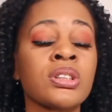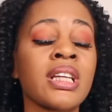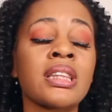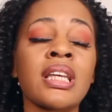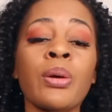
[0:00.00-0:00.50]
was
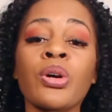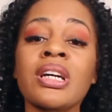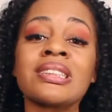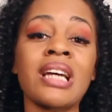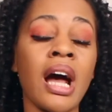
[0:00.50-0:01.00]
that they were
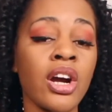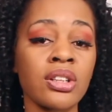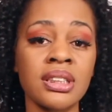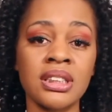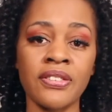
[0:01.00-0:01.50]

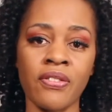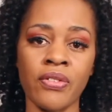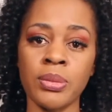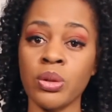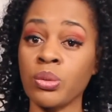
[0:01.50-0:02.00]
entirely different
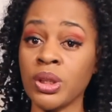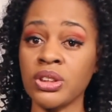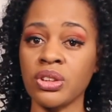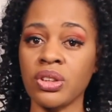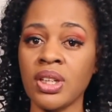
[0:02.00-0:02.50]
from the
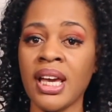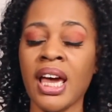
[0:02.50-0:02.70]
original.